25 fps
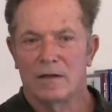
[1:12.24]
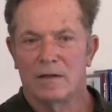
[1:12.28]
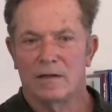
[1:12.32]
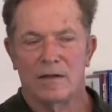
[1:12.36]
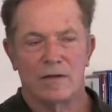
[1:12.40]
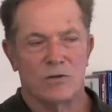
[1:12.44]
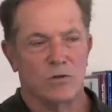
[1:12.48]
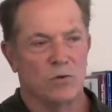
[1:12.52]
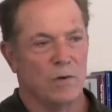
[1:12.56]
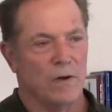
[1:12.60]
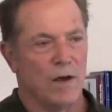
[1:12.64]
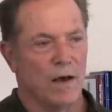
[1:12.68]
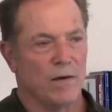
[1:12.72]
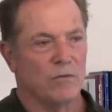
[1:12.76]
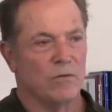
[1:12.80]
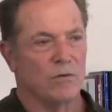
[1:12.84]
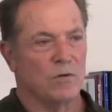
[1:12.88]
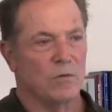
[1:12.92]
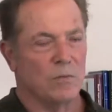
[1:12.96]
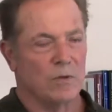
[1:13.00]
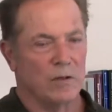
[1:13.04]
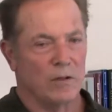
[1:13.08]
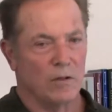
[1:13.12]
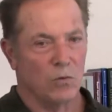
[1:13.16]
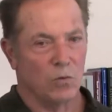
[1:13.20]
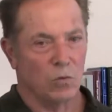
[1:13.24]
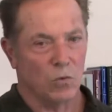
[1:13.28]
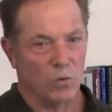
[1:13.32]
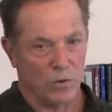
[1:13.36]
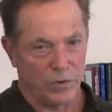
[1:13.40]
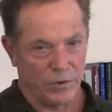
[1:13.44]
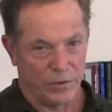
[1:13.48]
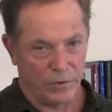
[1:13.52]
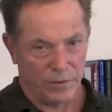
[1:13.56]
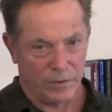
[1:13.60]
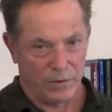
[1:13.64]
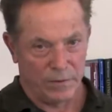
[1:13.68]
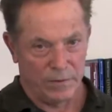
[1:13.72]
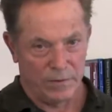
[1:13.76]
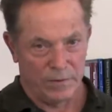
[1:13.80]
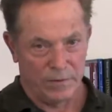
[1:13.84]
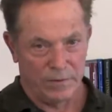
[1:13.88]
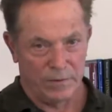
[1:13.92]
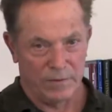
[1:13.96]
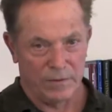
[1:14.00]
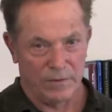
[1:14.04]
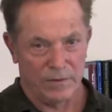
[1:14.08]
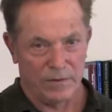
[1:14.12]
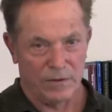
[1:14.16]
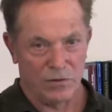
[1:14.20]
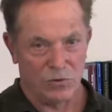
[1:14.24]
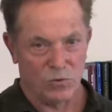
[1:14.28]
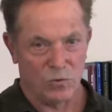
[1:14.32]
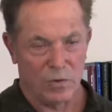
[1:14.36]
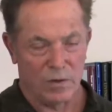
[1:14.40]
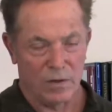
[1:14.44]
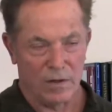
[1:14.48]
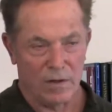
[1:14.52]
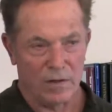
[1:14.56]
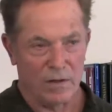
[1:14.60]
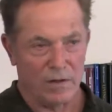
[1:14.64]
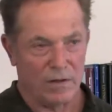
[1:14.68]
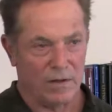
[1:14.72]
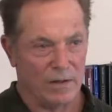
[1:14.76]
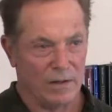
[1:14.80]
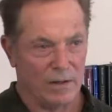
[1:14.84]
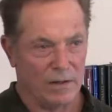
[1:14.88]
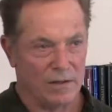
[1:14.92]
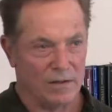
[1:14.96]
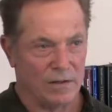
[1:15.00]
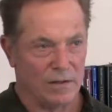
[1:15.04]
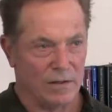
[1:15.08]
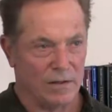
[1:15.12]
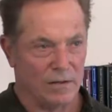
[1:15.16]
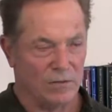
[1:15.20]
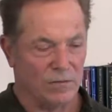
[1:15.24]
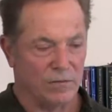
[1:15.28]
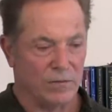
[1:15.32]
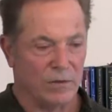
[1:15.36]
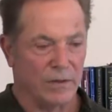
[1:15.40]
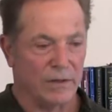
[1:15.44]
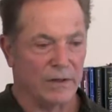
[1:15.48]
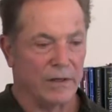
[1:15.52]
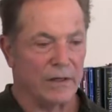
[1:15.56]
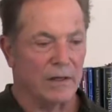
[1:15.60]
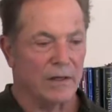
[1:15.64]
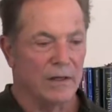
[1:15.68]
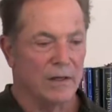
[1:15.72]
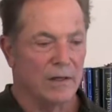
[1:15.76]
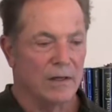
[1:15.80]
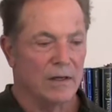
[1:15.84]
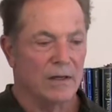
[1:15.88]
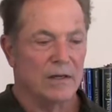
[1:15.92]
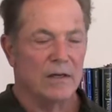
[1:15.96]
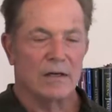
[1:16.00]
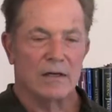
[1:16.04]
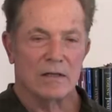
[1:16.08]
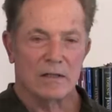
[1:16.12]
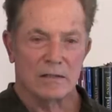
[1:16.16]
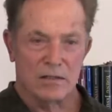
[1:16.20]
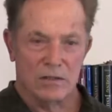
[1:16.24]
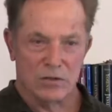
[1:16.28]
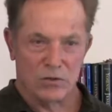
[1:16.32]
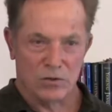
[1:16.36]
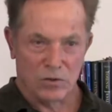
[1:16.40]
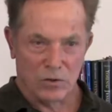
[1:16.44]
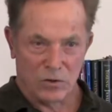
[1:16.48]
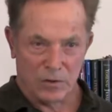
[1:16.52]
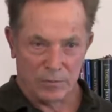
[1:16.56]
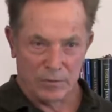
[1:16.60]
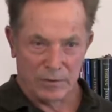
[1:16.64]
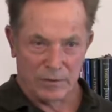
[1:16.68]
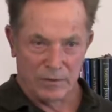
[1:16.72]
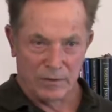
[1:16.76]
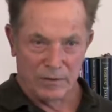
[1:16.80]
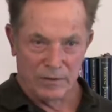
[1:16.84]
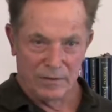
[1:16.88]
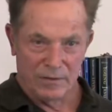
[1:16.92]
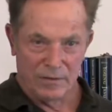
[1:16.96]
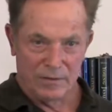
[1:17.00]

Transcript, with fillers: that you have to be a warrior is one of the things that is very disturbing.